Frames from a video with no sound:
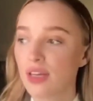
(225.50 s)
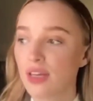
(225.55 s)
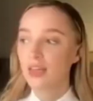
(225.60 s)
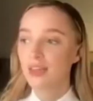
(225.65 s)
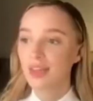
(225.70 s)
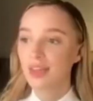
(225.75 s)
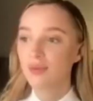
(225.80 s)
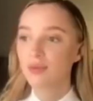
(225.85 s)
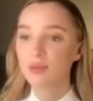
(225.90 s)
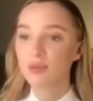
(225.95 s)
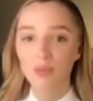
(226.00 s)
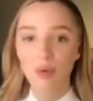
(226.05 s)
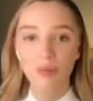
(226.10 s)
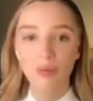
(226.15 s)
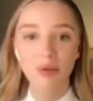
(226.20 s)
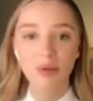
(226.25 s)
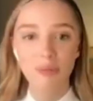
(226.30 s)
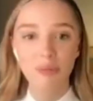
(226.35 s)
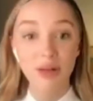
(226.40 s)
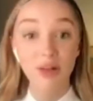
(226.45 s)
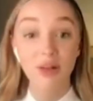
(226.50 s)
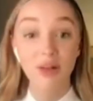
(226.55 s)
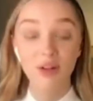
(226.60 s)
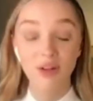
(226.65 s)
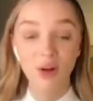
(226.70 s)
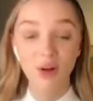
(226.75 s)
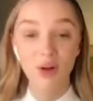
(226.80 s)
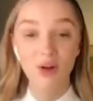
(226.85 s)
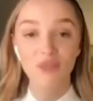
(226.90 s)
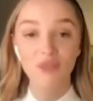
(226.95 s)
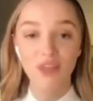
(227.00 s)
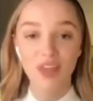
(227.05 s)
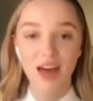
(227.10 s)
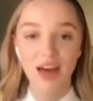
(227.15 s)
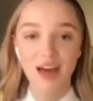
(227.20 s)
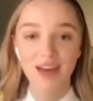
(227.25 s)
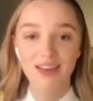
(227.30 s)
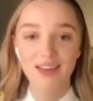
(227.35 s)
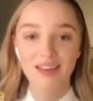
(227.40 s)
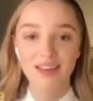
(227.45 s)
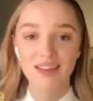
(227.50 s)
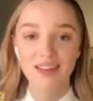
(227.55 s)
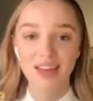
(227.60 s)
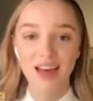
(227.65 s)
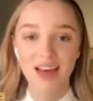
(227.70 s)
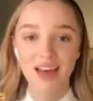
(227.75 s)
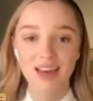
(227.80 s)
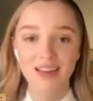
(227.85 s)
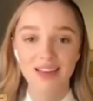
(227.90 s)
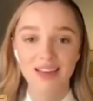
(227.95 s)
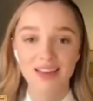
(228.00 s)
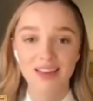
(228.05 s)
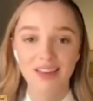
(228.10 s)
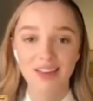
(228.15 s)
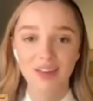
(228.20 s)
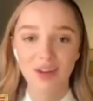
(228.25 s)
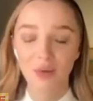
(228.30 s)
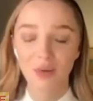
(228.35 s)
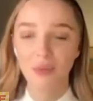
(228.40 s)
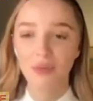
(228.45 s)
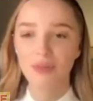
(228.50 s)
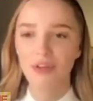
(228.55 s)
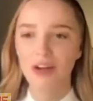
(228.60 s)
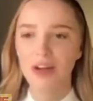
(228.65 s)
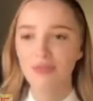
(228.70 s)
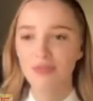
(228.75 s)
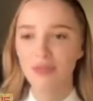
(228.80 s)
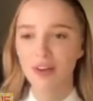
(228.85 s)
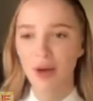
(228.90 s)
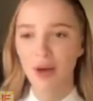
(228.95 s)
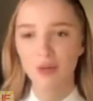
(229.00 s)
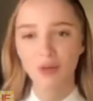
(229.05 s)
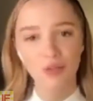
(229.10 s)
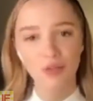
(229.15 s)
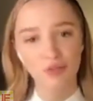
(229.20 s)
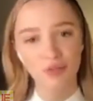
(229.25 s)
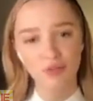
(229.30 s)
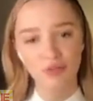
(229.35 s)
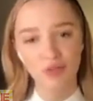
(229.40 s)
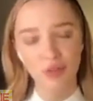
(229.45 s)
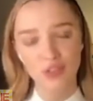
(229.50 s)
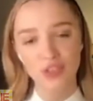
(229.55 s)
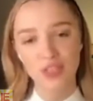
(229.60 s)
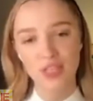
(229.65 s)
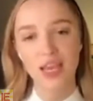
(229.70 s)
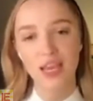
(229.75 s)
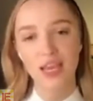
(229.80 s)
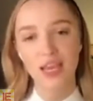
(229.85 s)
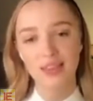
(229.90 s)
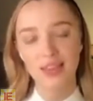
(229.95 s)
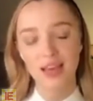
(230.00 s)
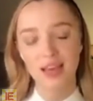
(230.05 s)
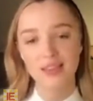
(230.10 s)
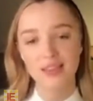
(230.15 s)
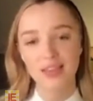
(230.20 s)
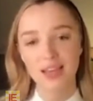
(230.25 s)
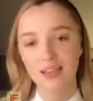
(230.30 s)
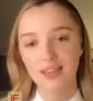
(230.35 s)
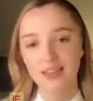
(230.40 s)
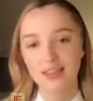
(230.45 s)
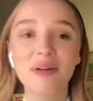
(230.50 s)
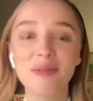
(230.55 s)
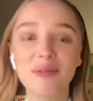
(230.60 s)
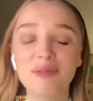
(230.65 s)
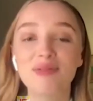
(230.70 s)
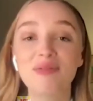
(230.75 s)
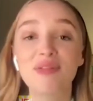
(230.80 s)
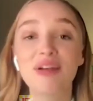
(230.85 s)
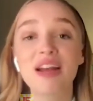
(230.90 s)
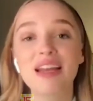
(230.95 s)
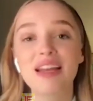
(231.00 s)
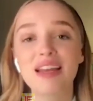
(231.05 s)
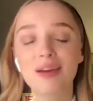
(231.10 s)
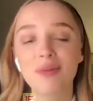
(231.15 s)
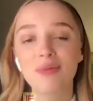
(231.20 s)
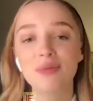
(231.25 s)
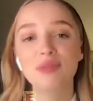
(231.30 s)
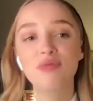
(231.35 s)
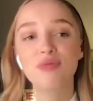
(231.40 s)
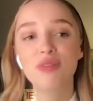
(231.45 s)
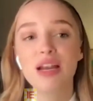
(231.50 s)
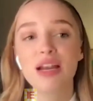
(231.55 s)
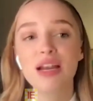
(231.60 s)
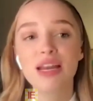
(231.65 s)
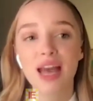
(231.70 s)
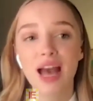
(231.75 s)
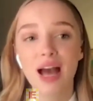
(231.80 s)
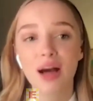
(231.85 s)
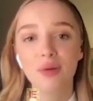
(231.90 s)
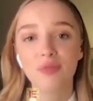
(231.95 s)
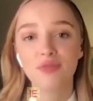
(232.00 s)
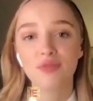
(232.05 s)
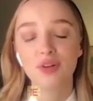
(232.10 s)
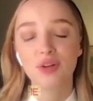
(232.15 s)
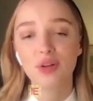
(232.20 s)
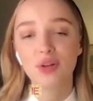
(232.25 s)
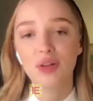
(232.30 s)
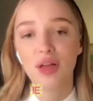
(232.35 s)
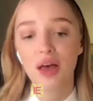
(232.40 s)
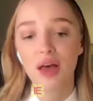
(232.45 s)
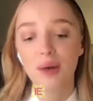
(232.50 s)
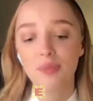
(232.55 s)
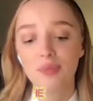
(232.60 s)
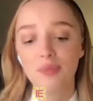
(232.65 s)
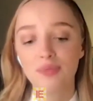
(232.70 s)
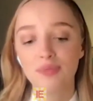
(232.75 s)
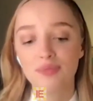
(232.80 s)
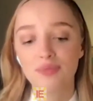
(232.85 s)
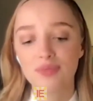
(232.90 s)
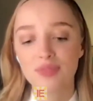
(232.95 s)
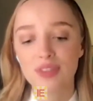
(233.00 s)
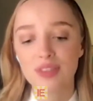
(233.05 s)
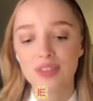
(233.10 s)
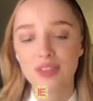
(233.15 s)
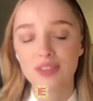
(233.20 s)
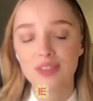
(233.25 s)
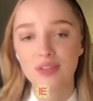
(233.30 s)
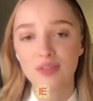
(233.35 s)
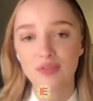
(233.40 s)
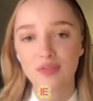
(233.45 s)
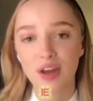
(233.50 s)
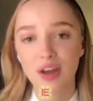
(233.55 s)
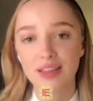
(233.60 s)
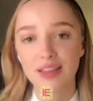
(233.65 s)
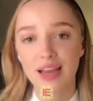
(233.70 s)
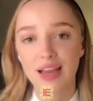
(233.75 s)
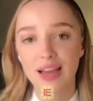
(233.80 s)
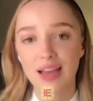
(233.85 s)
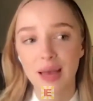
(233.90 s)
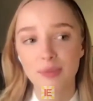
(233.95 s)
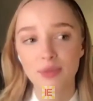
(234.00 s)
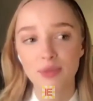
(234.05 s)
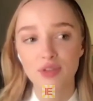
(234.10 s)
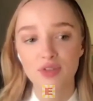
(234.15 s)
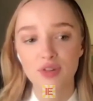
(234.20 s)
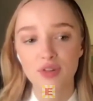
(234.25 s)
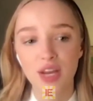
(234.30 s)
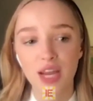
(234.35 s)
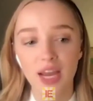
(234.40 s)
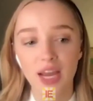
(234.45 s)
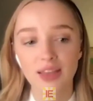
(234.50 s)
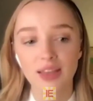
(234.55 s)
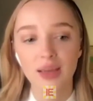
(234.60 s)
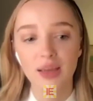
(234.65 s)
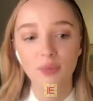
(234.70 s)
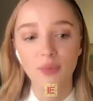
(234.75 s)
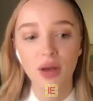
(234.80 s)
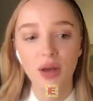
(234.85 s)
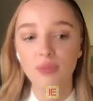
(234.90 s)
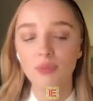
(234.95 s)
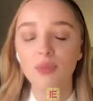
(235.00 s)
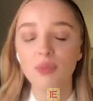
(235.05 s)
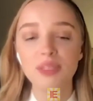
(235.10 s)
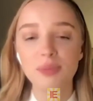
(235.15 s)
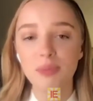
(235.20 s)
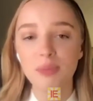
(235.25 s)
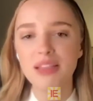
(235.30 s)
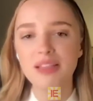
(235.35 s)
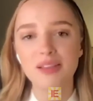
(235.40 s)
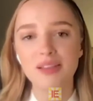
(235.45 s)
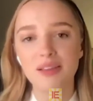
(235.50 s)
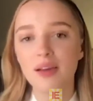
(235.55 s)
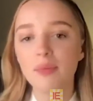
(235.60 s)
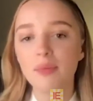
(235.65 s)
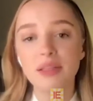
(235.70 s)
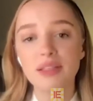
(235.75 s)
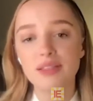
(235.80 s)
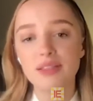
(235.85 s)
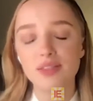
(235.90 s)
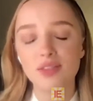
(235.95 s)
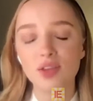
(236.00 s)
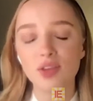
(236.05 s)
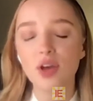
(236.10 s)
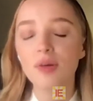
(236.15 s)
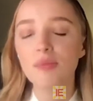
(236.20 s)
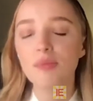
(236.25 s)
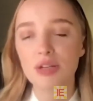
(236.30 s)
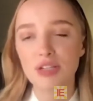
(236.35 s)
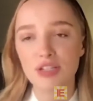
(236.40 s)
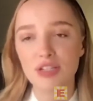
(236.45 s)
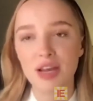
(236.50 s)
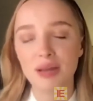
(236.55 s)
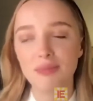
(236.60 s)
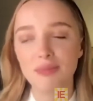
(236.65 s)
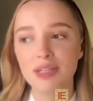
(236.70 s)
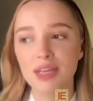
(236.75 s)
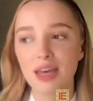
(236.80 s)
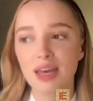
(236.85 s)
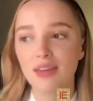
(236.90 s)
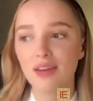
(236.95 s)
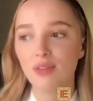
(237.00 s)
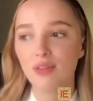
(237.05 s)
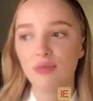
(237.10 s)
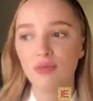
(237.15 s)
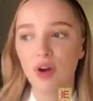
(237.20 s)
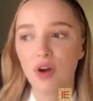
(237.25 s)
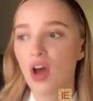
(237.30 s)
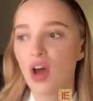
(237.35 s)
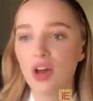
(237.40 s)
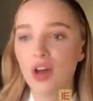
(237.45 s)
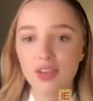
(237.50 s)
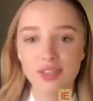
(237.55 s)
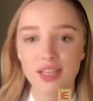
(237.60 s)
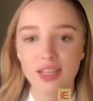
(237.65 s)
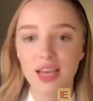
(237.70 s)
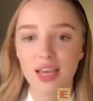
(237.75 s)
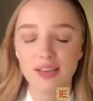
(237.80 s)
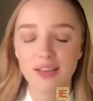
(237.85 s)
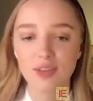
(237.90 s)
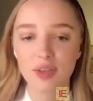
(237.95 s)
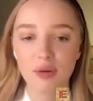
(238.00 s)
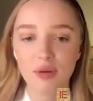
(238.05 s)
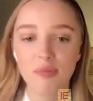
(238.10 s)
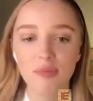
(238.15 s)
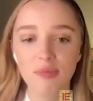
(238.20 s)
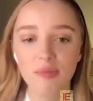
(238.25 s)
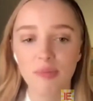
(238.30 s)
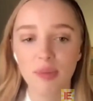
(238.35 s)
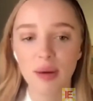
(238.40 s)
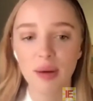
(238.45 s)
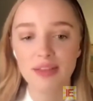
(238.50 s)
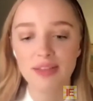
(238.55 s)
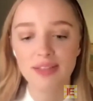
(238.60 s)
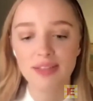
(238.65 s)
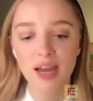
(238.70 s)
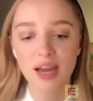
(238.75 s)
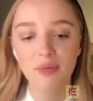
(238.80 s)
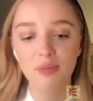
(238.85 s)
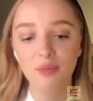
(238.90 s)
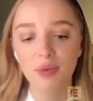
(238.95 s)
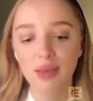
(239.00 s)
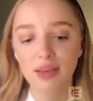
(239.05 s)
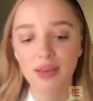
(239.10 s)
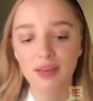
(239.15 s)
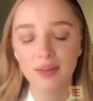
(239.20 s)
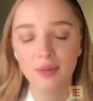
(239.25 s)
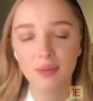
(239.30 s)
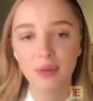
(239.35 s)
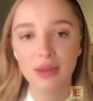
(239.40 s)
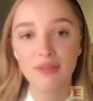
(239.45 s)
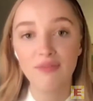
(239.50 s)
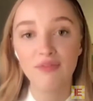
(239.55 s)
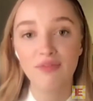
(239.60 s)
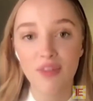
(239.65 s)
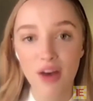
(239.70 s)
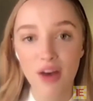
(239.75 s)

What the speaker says: that was where we built a lot of that, you know, we really found our footing in that sense. So it was really helpful to find that chemistry. And we spent, I mean, so much time together rehearsing. So by the time we